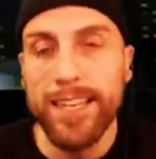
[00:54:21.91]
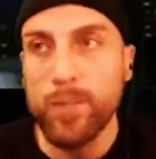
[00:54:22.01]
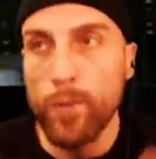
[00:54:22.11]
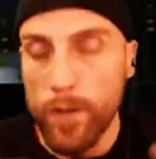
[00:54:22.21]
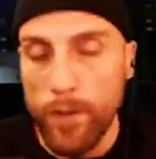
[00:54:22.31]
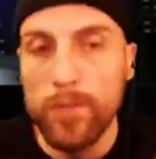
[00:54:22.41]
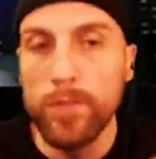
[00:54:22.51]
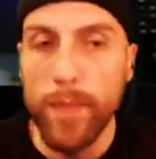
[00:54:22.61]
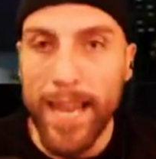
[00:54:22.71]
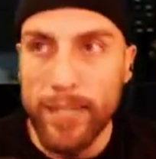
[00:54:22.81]
it is one of
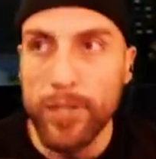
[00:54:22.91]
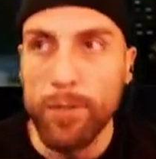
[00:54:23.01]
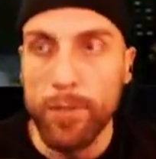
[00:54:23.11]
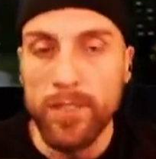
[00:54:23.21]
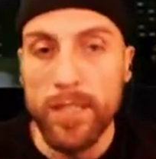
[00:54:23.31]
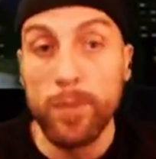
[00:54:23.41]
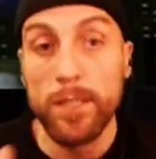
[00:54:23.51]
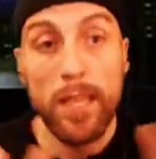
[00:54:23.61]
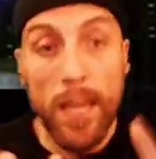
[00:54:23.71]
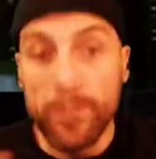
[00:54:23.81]
those ancient books that
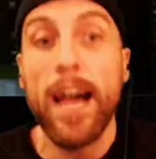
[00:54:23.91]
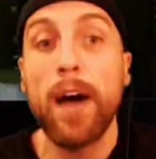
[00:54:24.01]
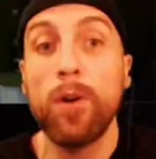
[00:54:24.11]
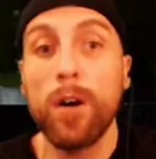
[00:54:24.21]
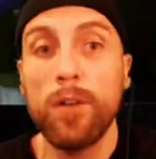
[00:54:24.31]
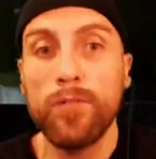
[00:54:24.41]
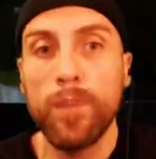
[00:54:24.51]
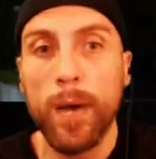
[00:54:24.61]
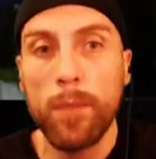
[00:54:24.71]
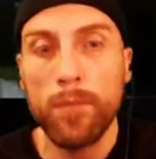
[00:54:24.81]
was left out of the
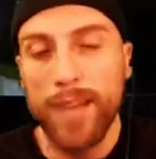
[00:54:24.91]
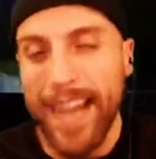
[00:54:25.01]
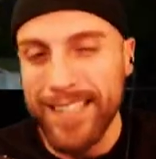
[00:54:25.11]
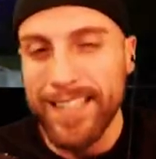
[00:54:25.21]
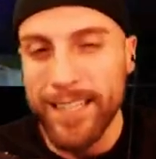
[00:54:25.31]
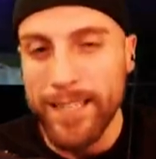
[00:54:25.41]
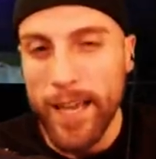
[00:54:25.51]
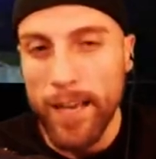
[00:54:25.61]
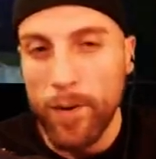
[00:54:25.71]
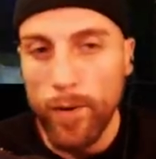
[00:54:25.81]
Bible, as they
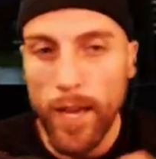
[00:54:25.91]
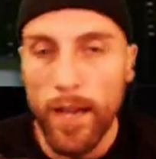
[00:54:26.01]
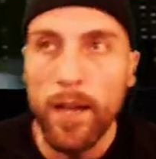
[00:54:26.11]
say, okay?